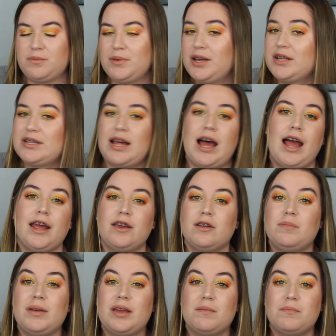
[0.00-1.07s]
because I
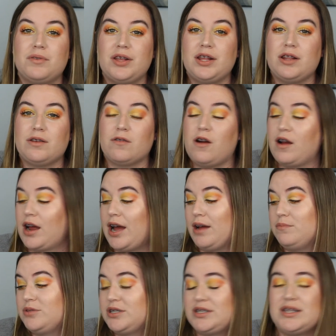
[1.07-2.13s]
could be completely wrong.
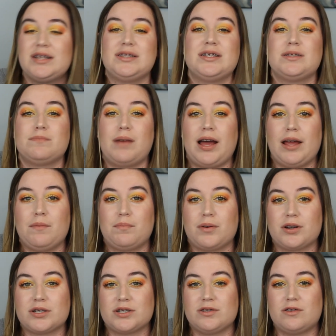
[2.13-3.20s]
This is my
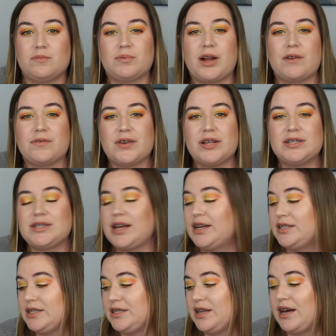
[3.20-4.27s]
personal preference. I
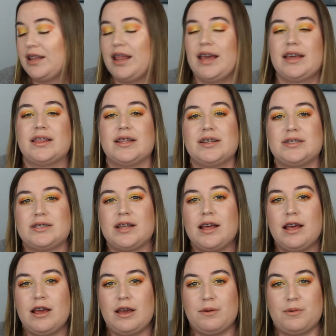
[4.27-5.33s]
did not like this
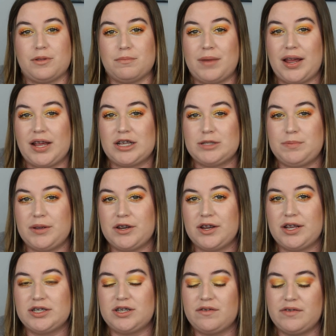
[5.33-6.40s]
with my
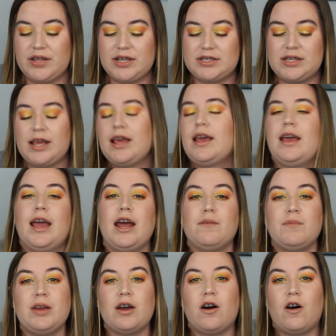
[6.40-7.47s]
experience of this, and
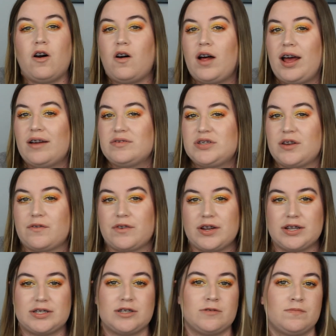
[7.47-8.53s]
we all have
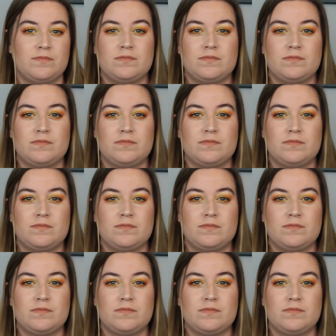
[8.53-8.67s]
difference